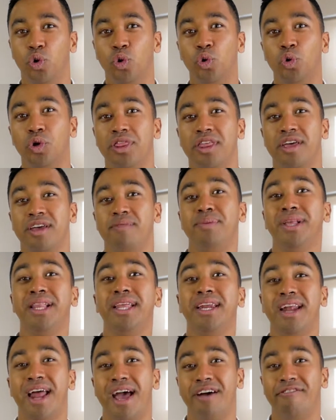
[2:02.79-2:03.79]
or the
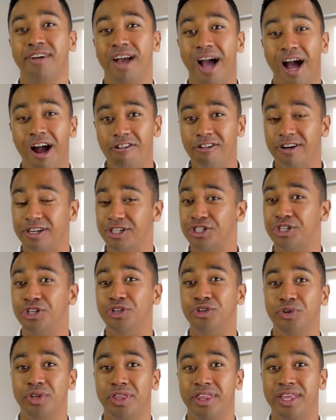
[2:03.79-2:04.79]
ability to have courage to
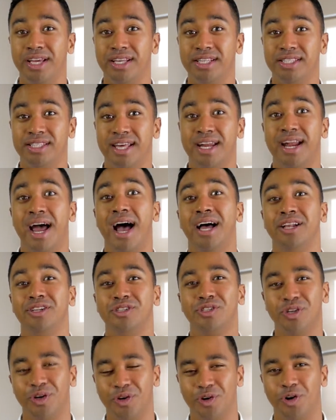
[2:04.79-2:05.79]
do things that aren't
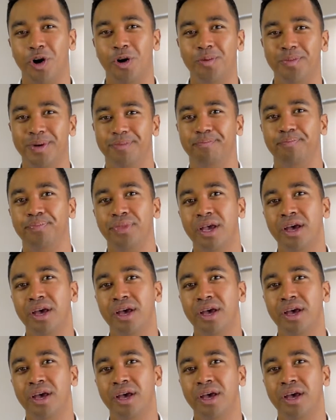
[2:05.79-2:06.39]
so common.